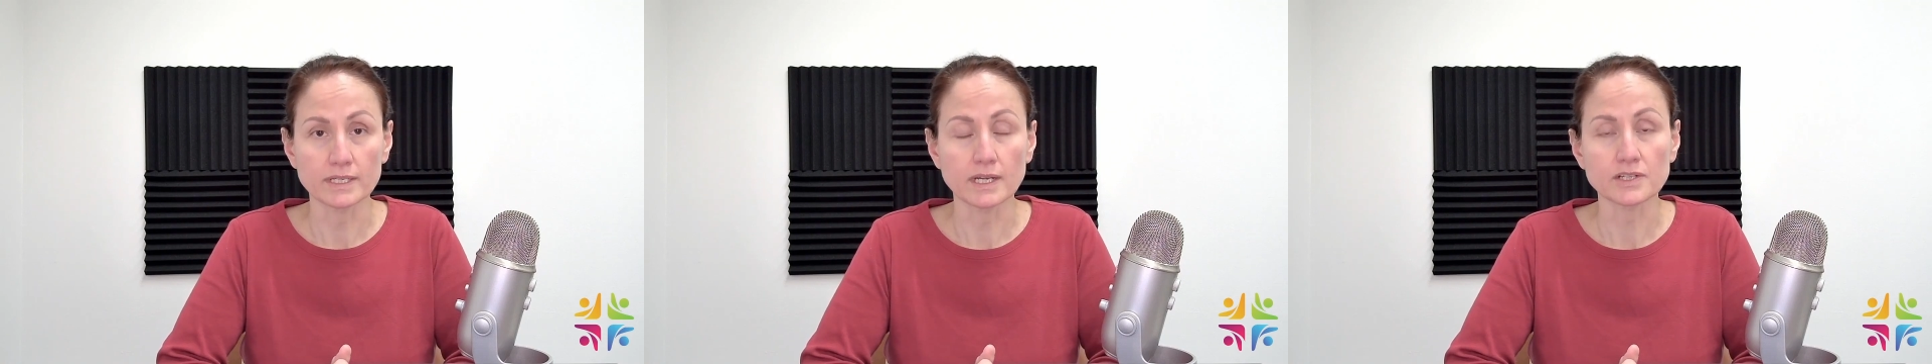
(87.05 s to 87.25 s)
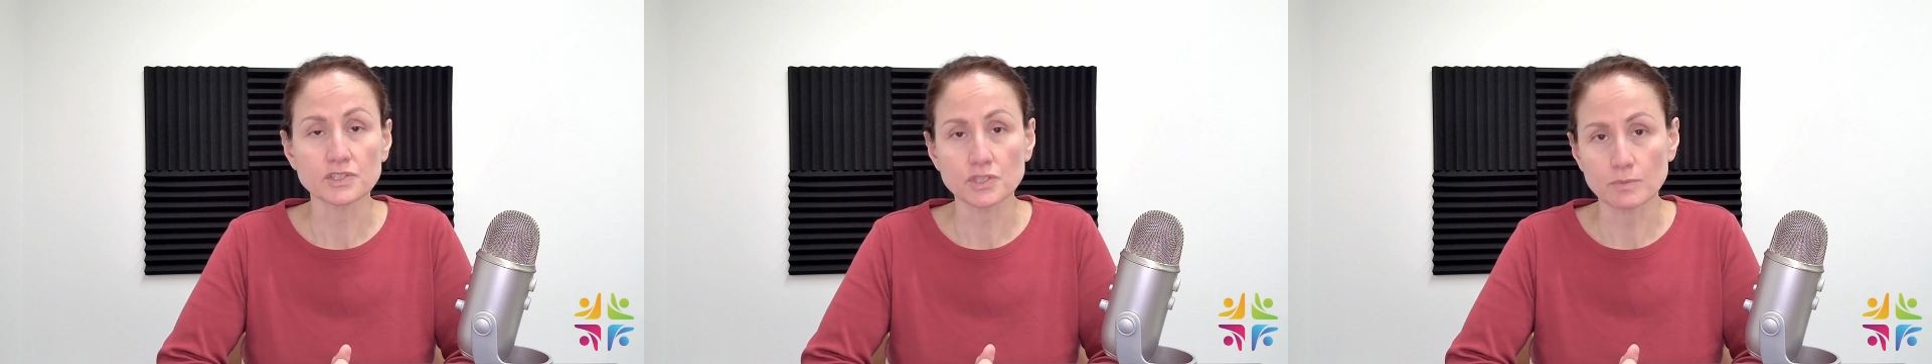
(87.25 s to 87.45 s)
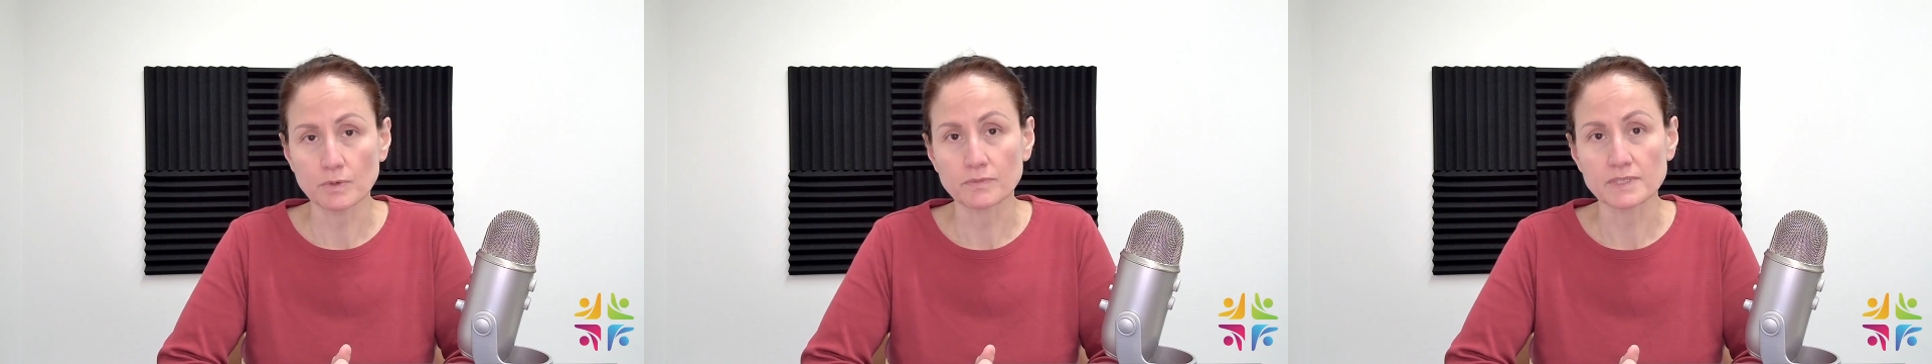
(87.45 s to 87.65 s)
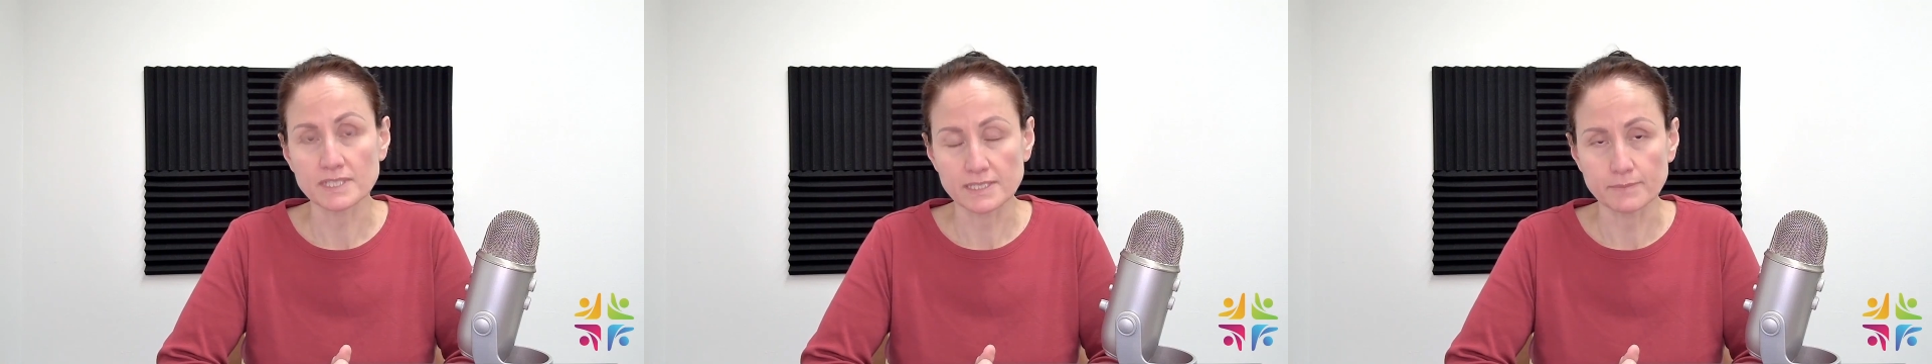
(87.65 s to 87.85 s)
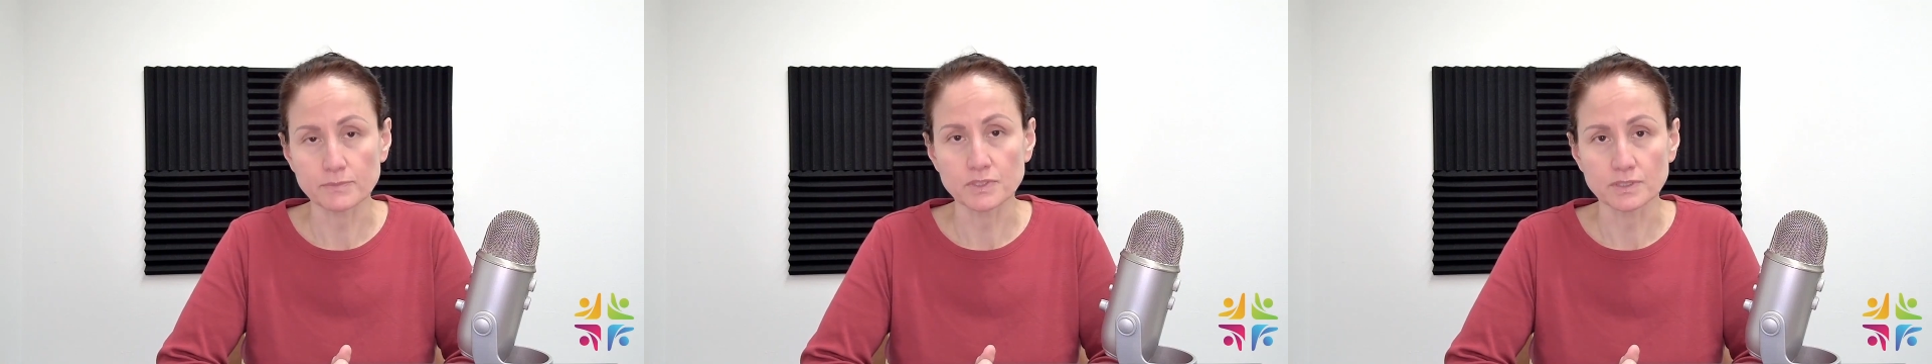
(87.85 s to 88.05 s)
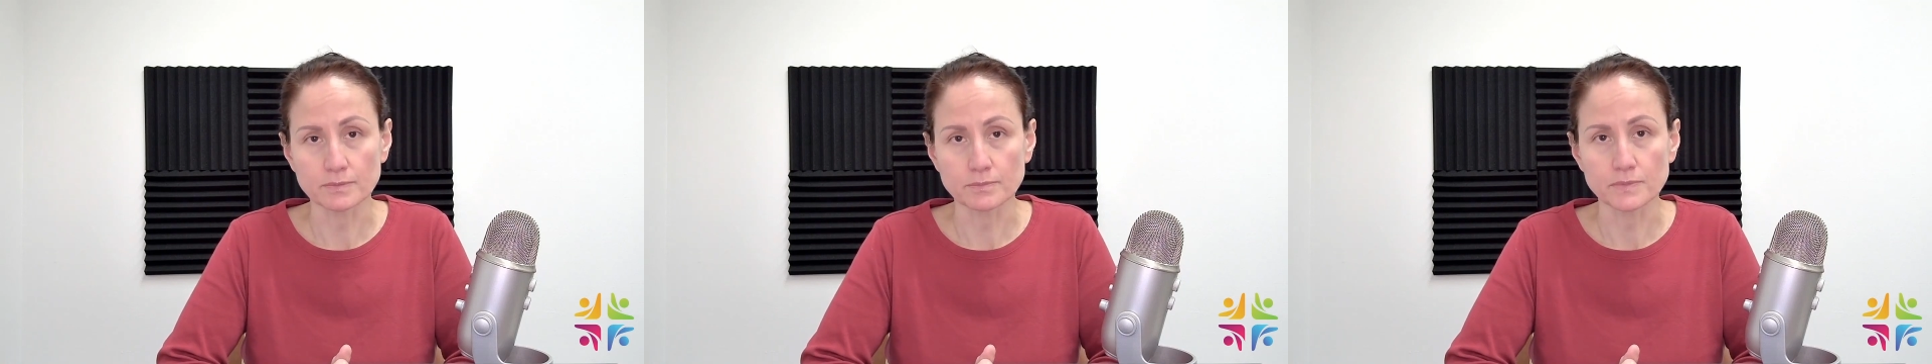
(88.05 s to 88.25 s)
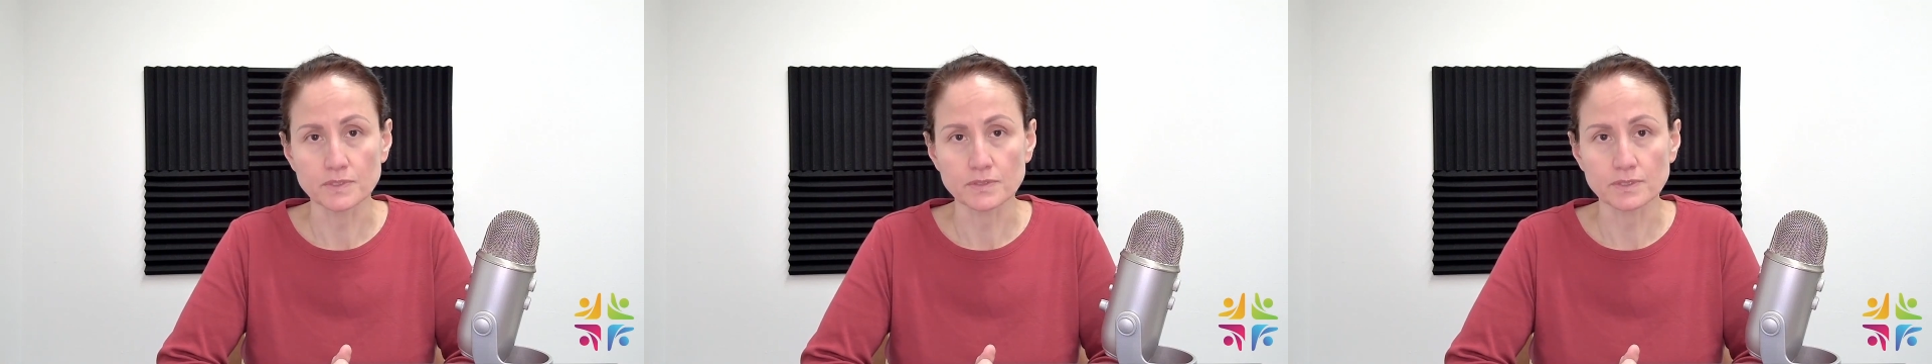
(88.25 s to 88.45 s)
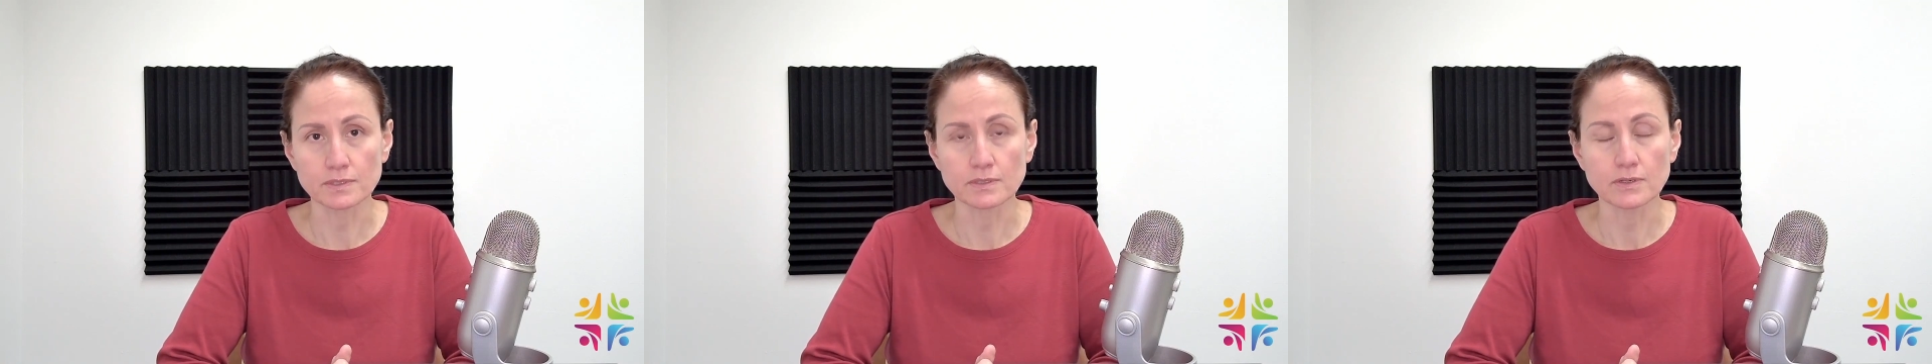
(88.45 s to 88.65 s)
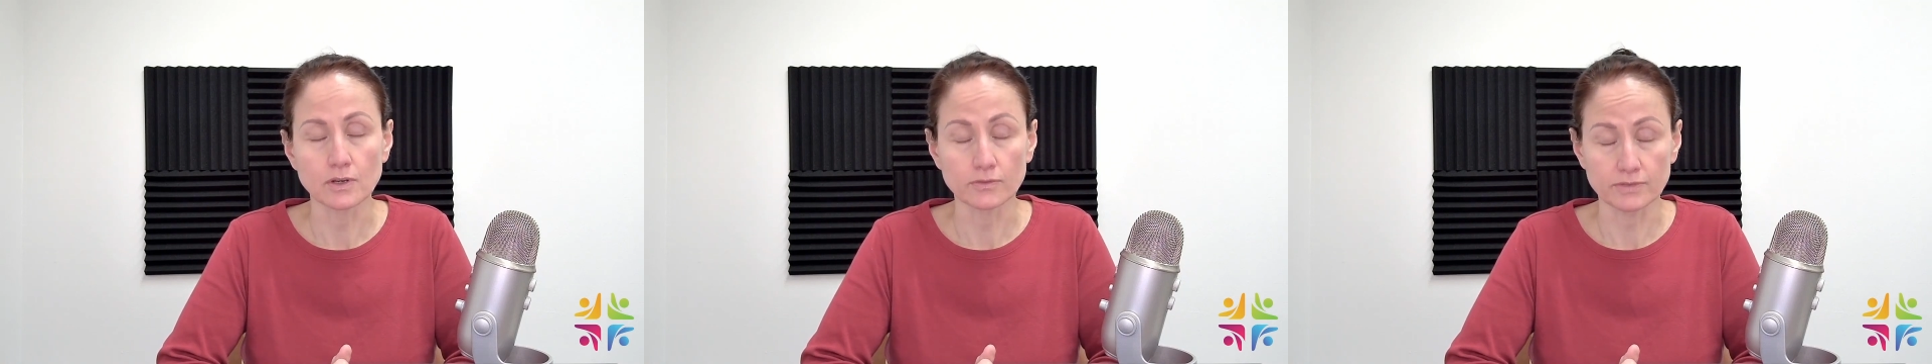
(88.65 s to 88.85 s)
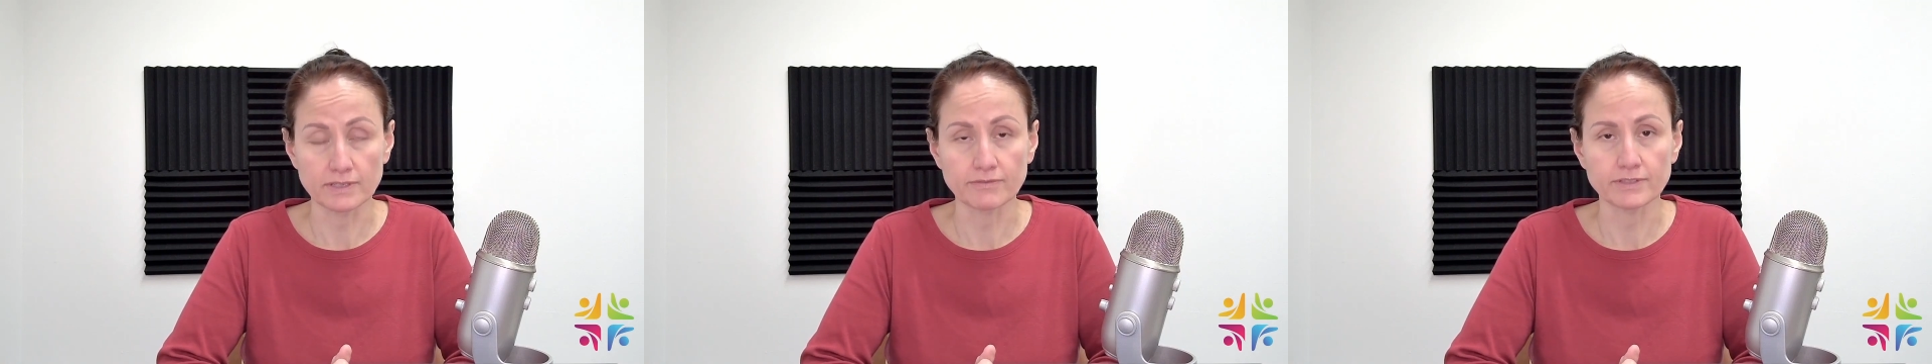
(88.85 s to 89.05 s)
are some of the symptoms
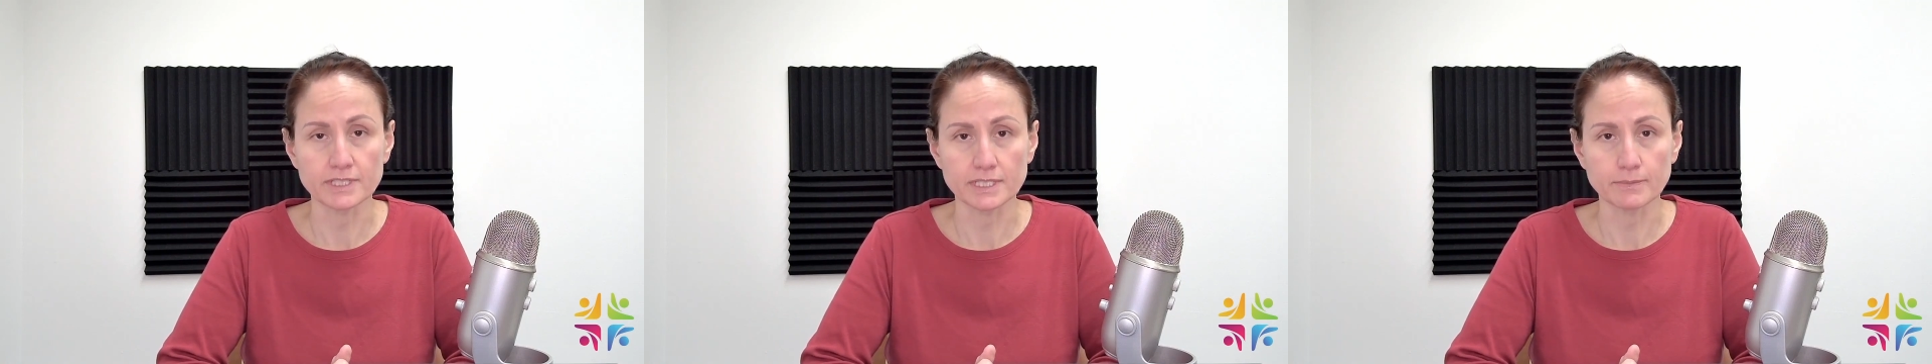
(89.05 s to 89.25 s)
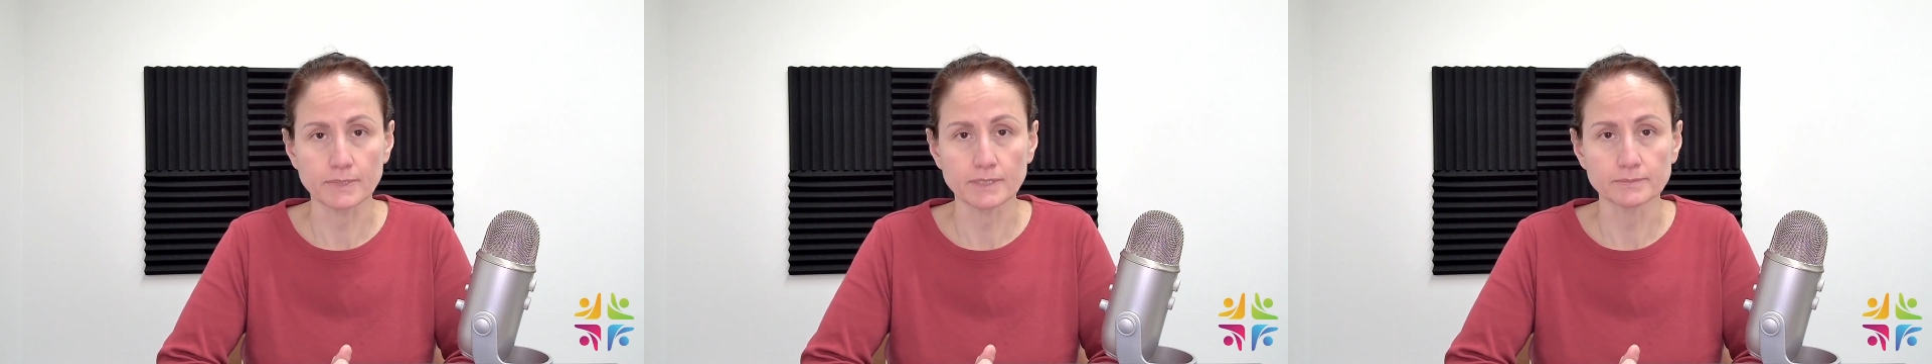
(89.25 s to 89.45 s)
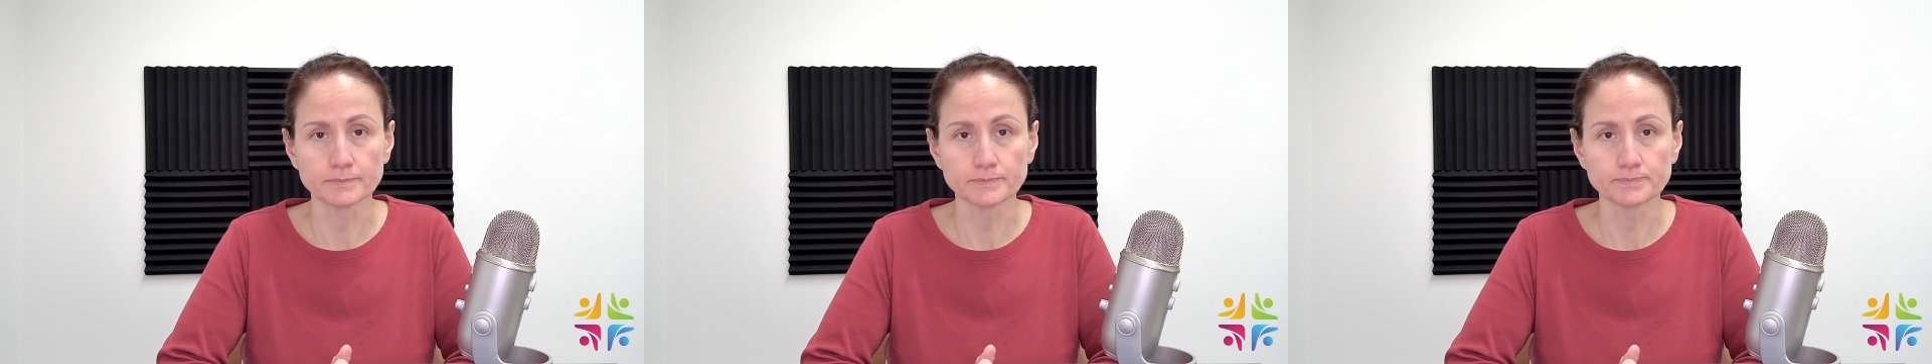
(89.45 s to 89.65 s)
of lymphedema.